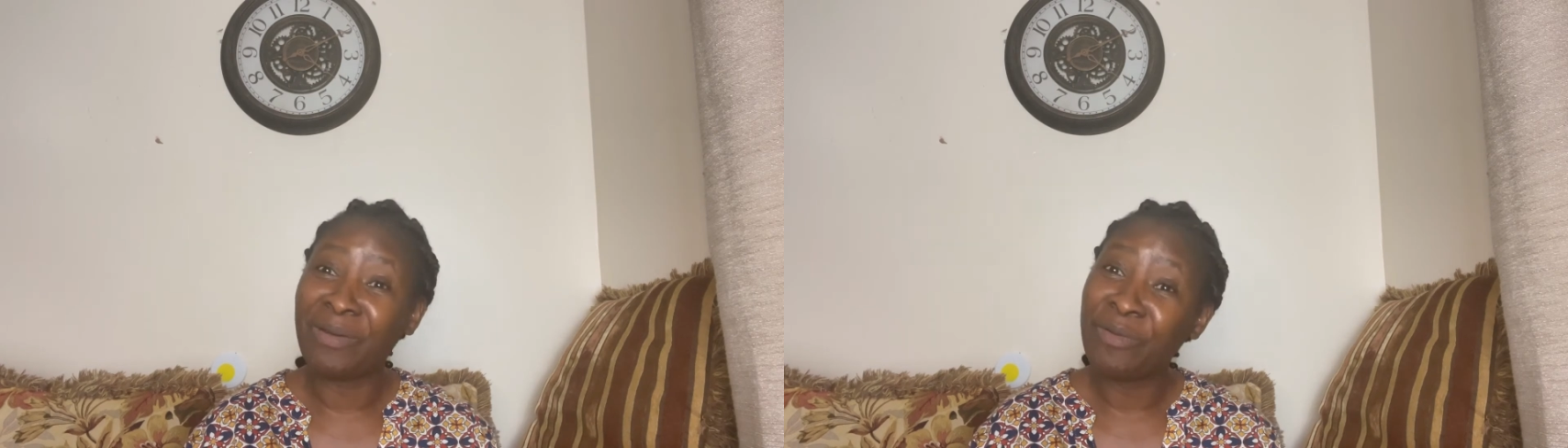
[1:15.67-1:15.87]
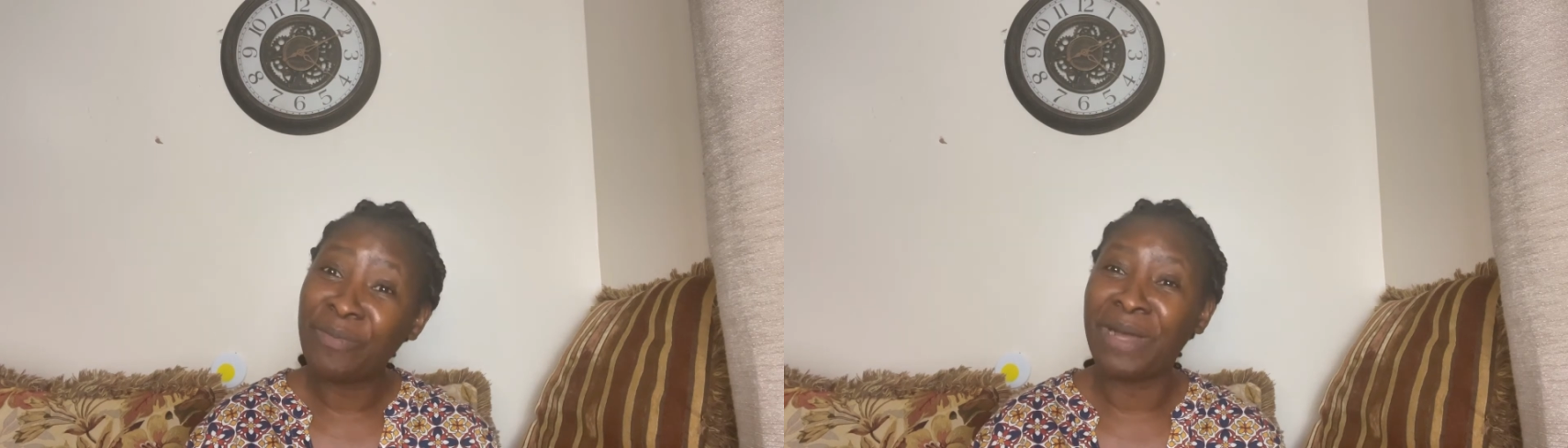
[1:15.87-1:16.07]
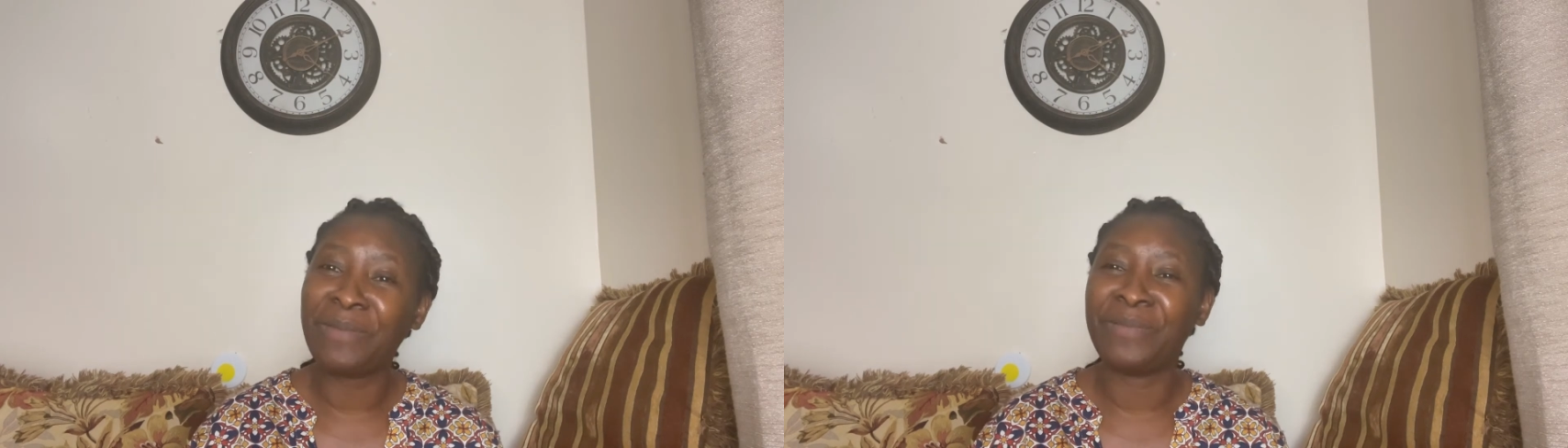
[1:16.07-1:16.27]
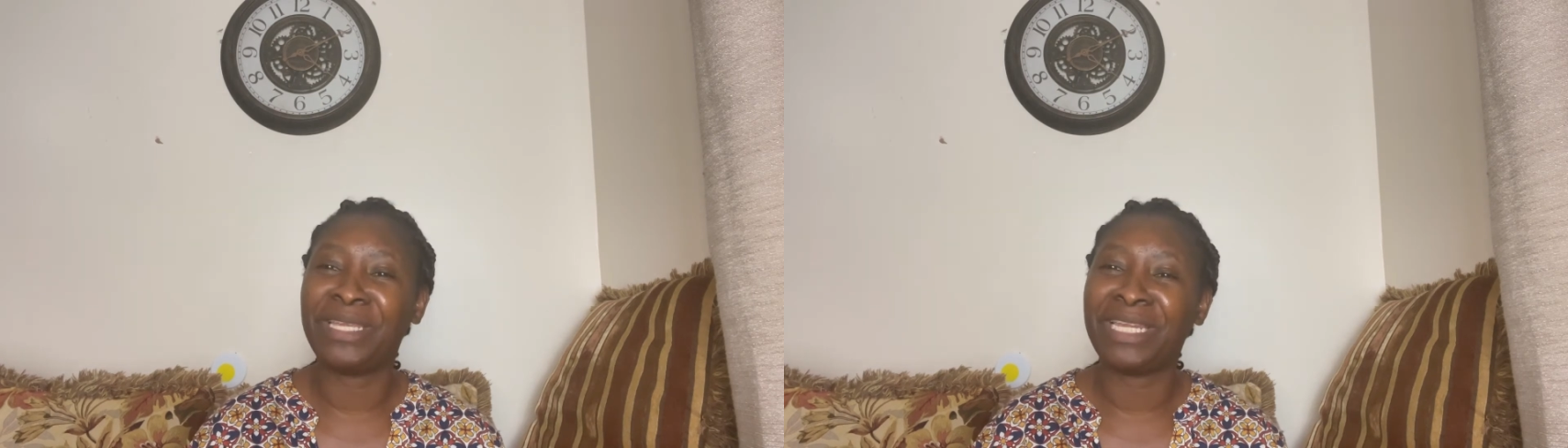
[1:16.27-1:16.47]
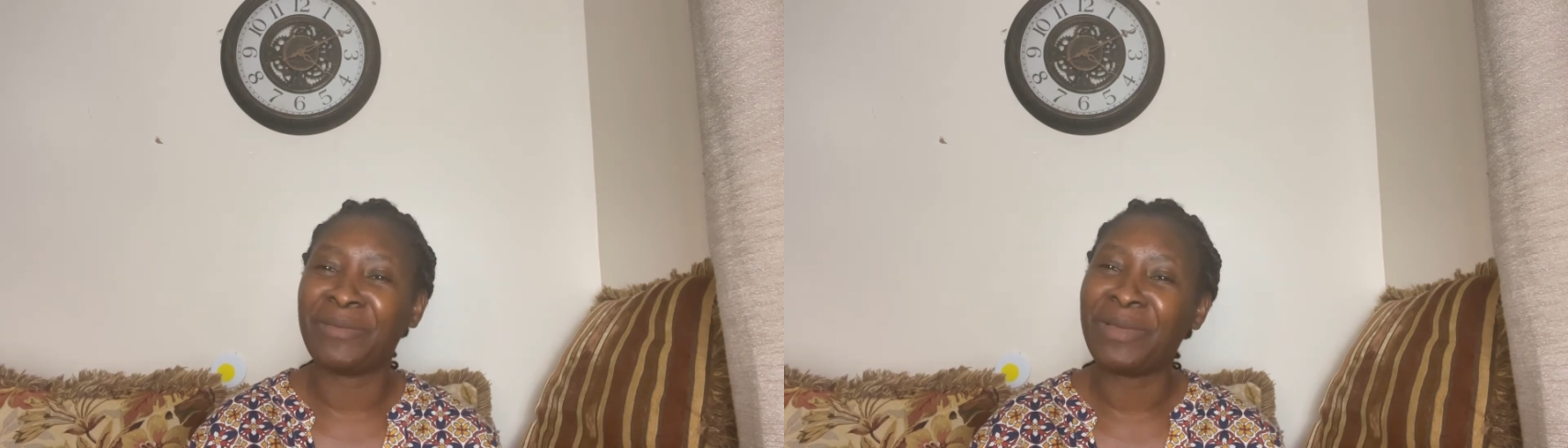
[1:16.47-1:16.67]
human
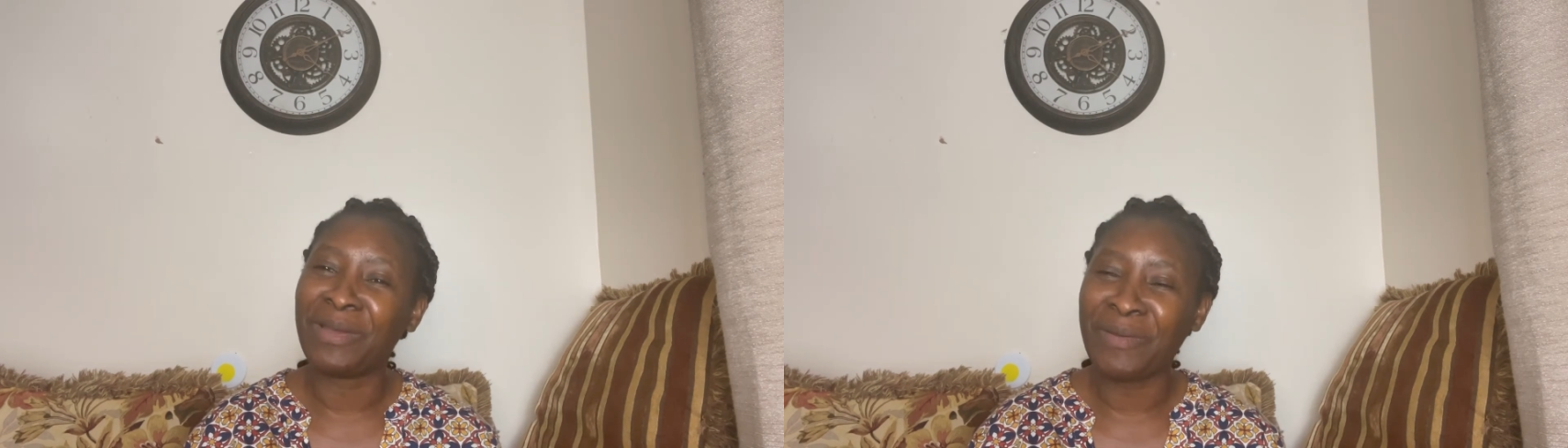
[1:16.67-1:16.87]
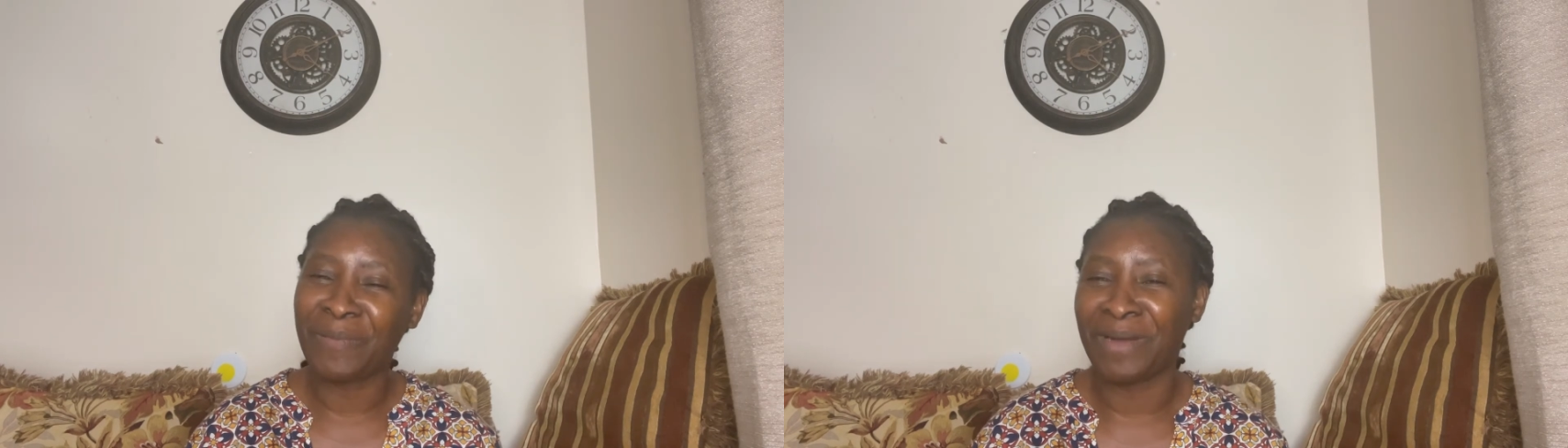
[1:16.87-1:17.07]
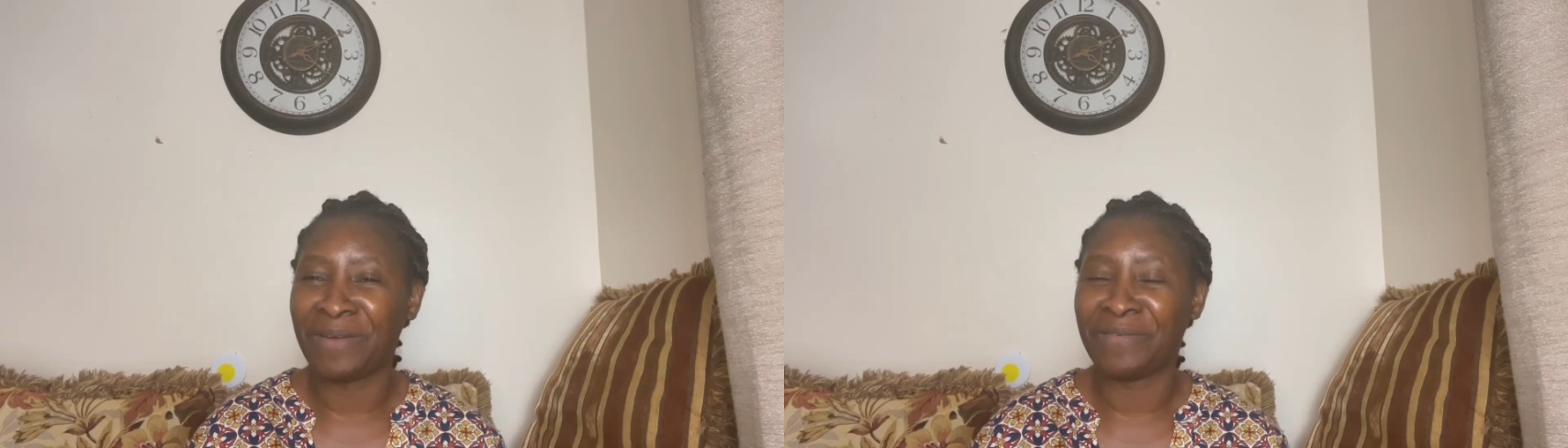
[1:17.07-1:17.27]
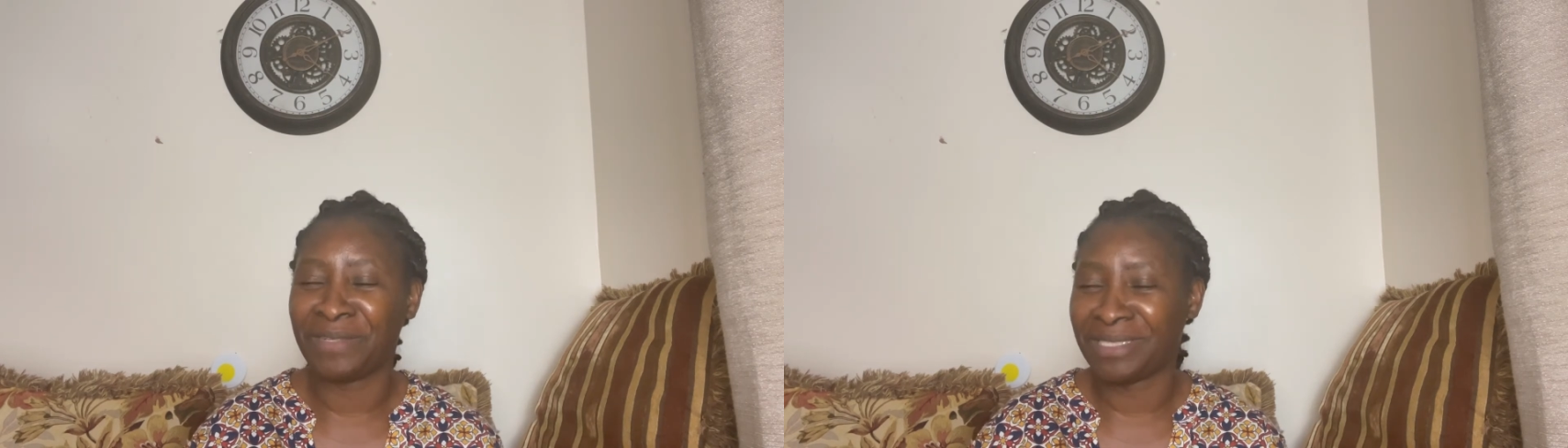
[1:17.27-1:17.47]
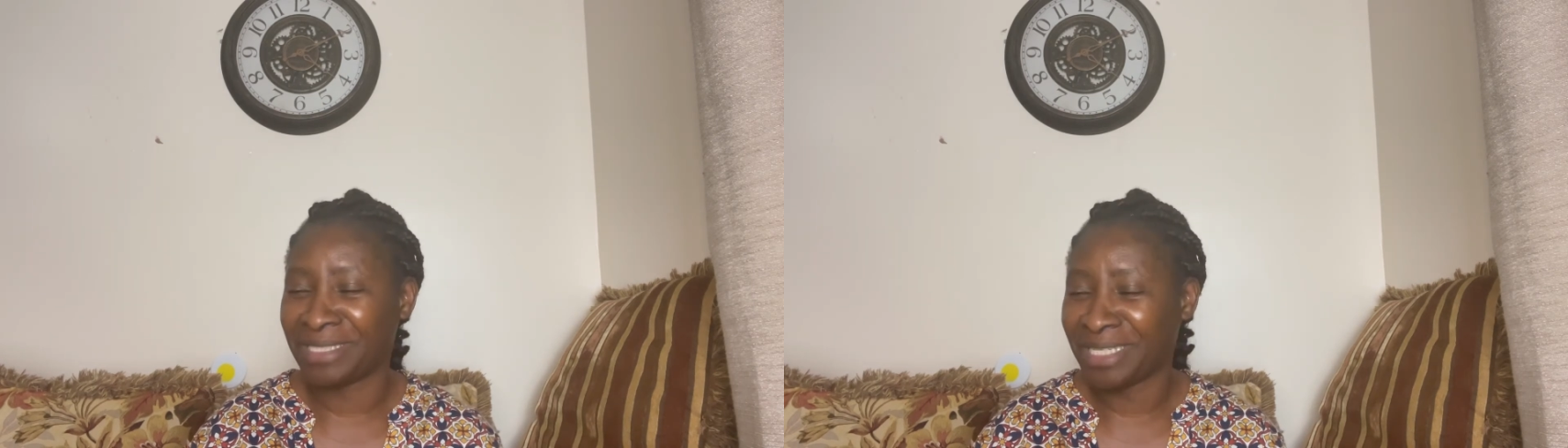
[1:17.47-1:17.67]
beings and we are not
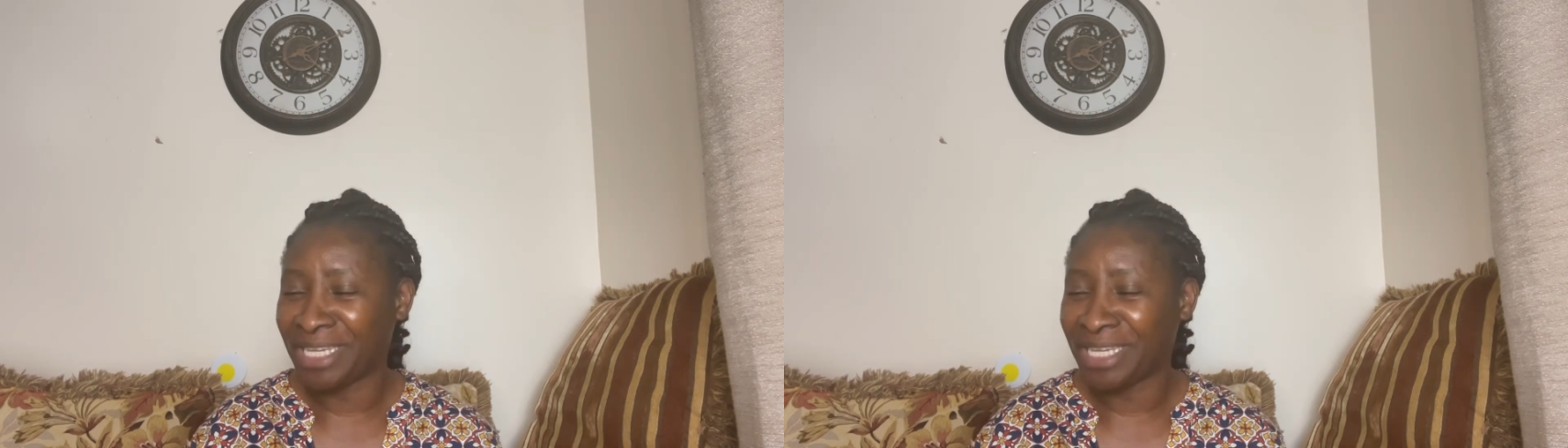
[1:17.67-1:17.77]
perfect.